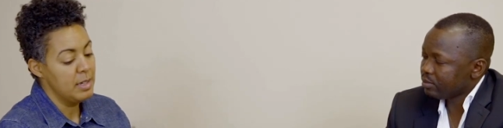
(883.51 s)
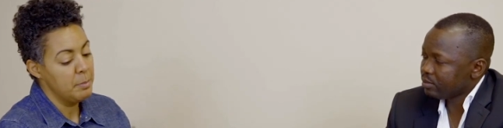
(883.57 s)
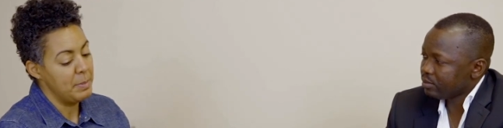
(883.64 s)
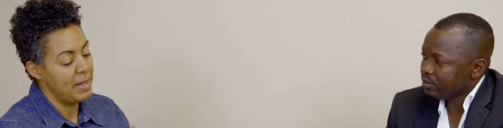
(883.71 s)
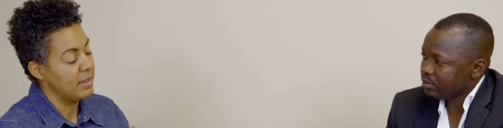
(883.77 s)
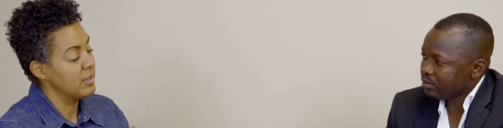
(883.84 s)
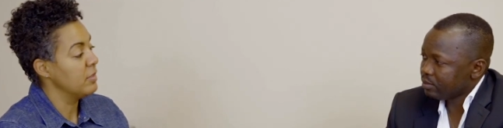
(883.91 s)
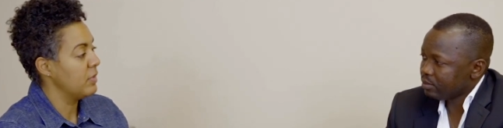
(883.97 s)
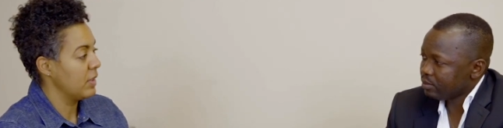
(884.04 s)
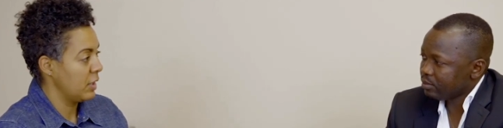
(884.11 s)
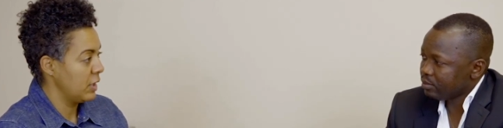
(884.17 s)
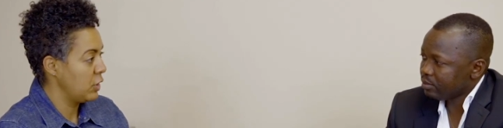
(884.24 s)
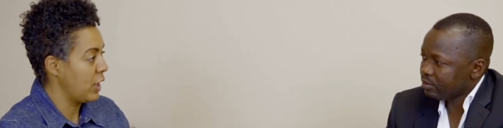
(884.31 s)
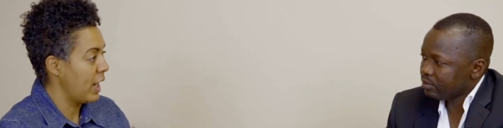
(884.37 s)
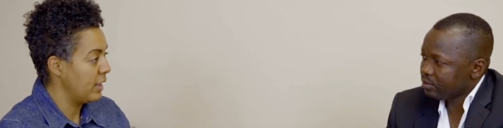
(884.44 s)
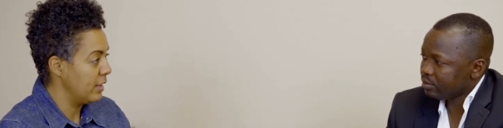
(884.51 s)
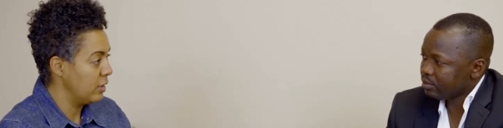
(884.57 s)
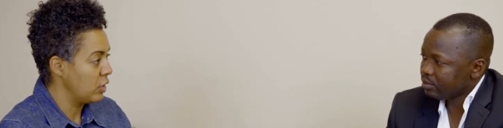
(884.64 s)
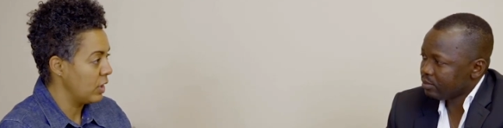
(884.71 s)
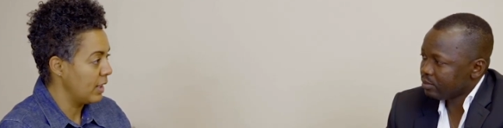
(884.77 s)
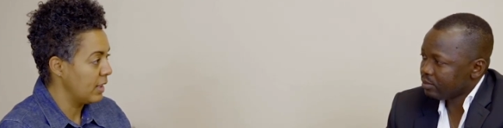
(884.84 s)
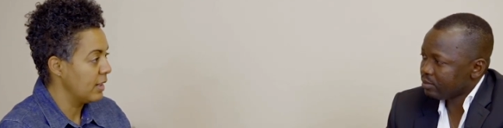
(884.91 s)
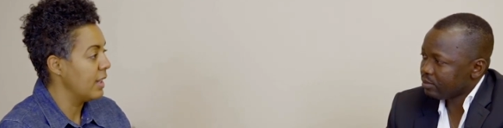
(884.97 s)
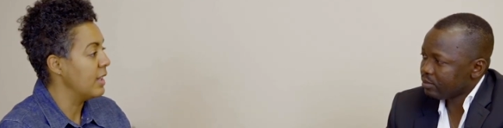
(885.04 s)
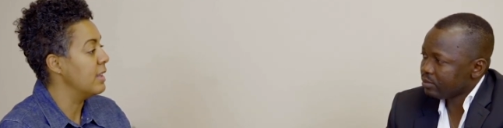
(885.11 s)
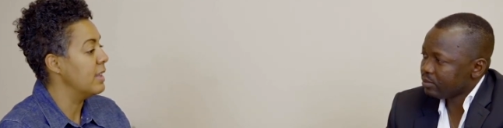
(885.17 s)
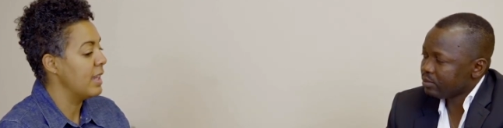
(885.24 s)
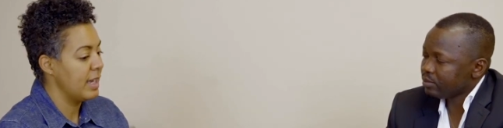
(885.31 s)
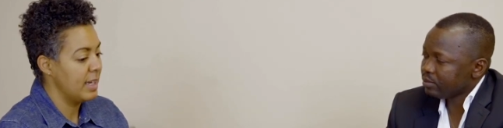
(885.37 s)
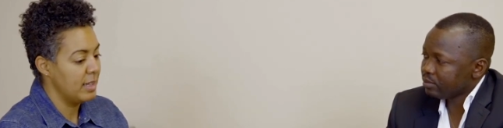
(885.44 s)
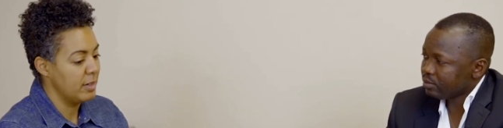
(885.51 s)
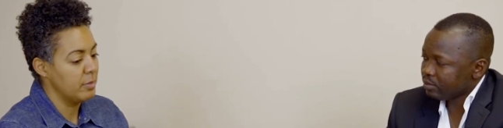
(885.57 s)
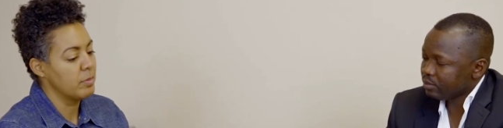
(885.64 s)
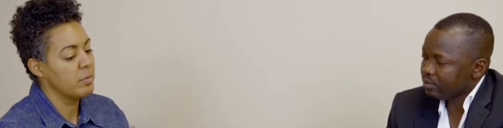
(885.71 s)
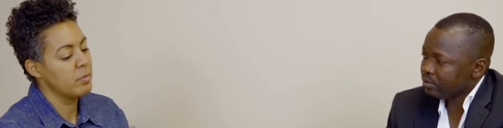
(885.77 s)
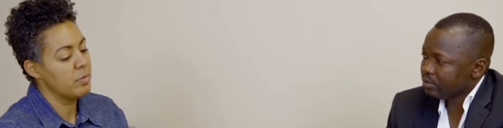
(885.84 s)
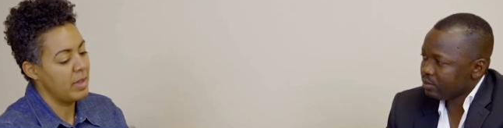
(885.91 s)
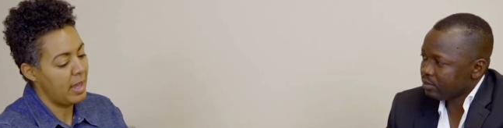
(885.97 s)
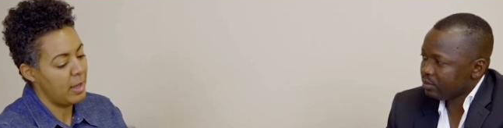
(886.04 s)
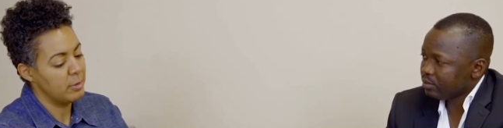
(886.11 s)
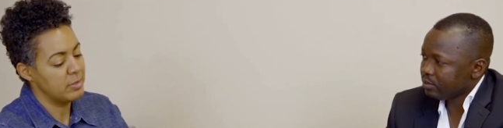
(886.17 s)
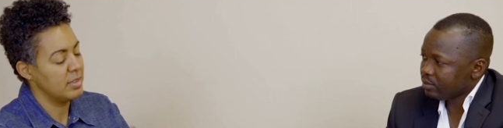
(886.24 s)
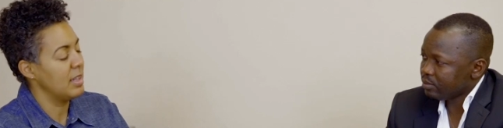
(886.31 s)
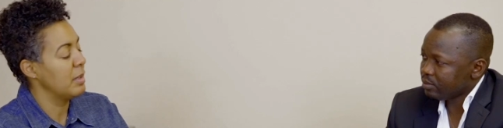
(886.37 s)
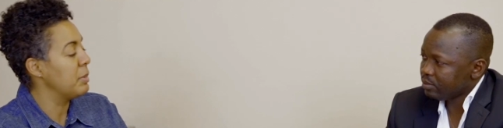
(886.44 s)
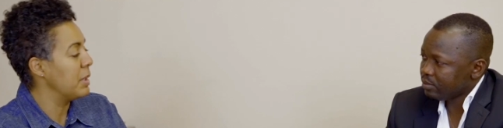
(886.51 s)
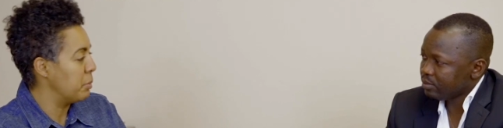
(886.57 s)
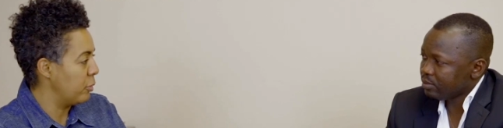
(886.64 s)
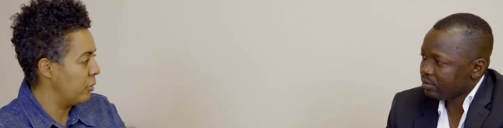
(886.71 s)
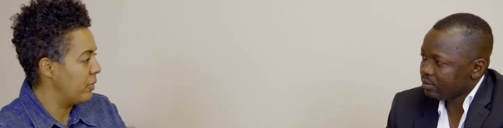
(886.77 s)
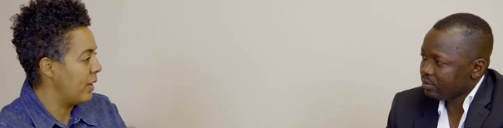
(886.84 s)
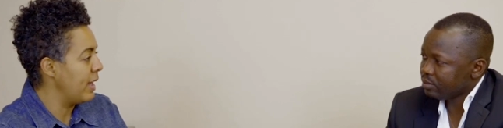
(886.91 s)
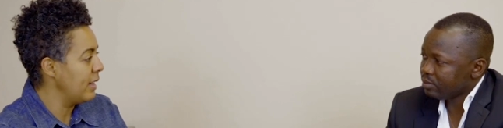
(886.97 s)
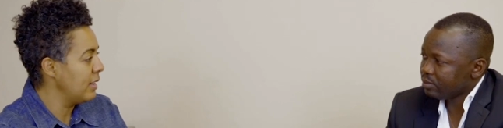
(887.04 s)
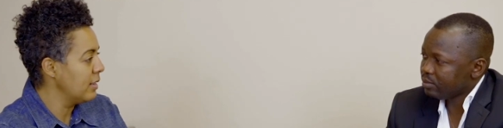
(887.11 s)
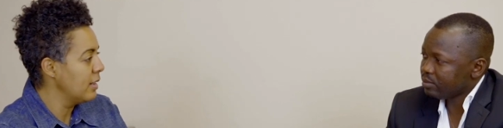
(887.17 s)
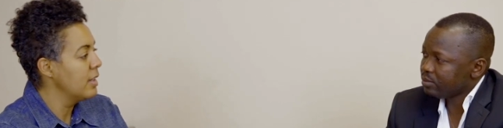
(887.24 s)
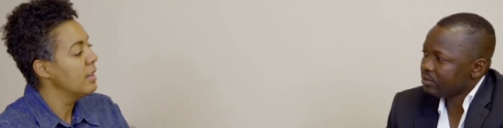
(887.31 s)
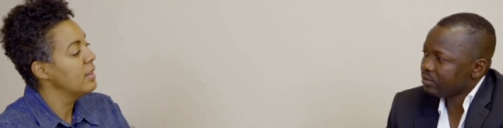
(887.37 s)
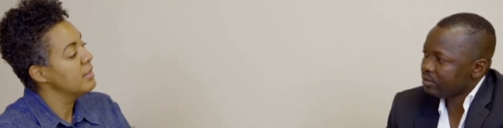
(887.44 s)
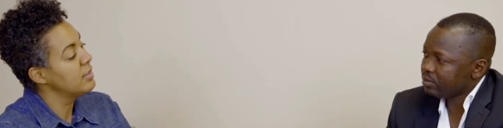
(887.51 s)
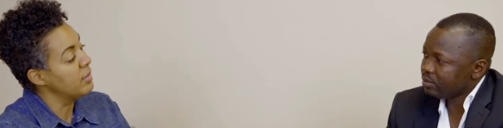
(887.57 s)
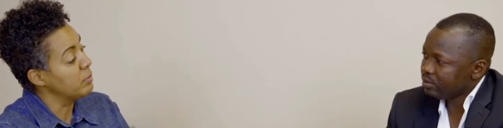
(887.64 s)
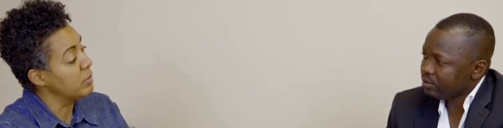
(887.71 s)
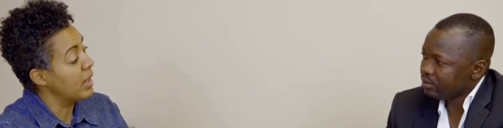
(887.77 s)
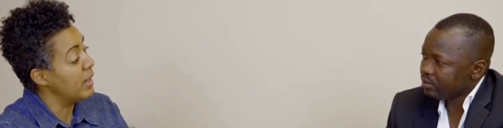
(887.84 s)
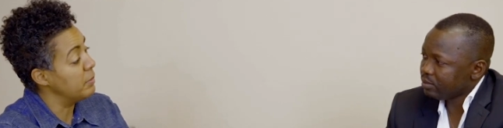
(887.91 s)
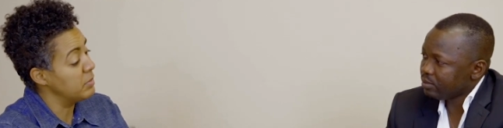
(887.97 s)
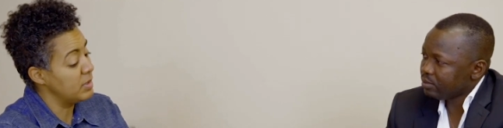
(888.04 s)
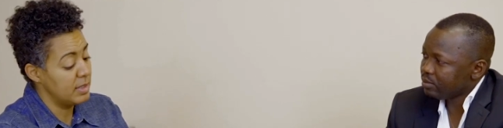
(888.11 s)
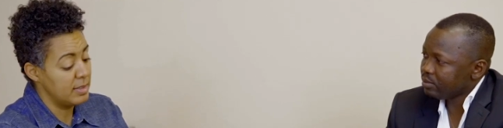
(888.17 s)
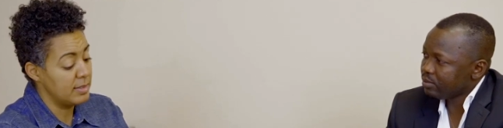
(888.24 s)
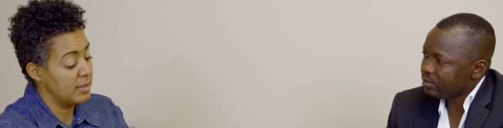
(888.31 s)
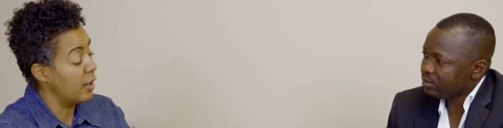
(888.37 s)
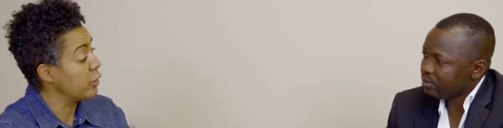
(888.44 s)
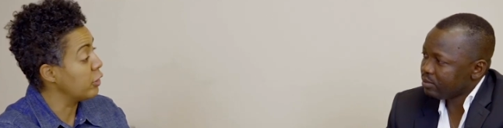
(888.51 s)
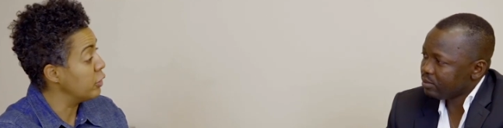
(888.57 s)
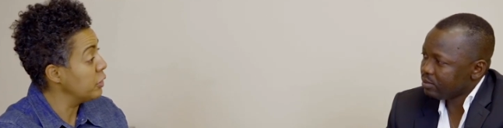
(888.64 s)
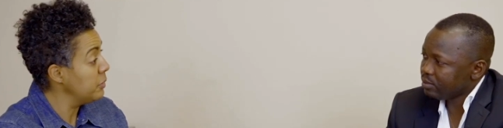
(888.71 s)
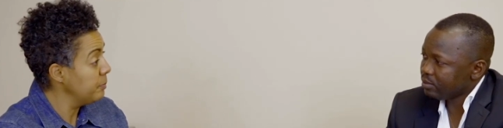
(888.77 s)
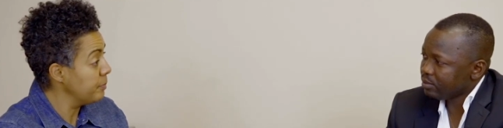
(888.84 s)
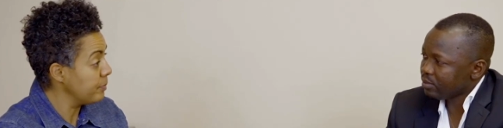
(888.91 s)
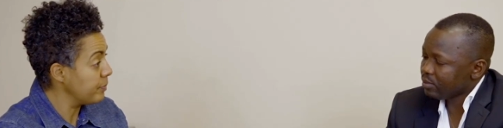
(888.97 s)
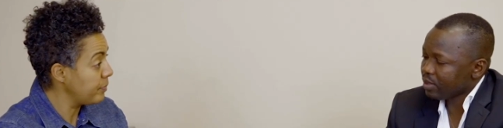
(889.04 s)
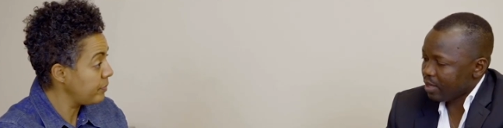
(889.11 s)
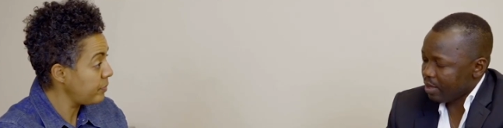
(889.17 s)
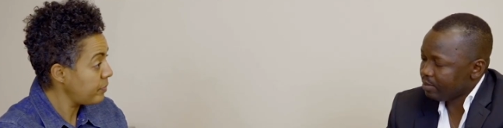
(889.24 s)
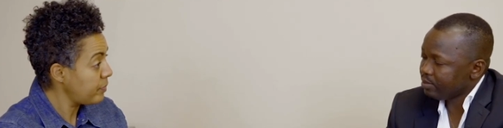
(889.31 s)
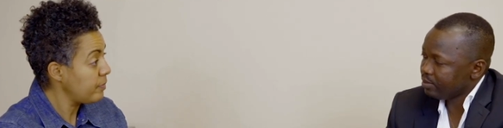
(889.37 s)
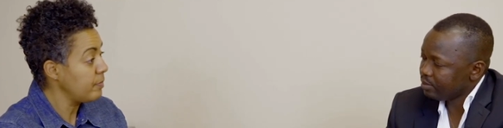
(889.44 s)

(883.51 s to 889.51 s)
Speaker 1: makes it very challenging. And then the housing that people find, sometimes it's not good. Yeah.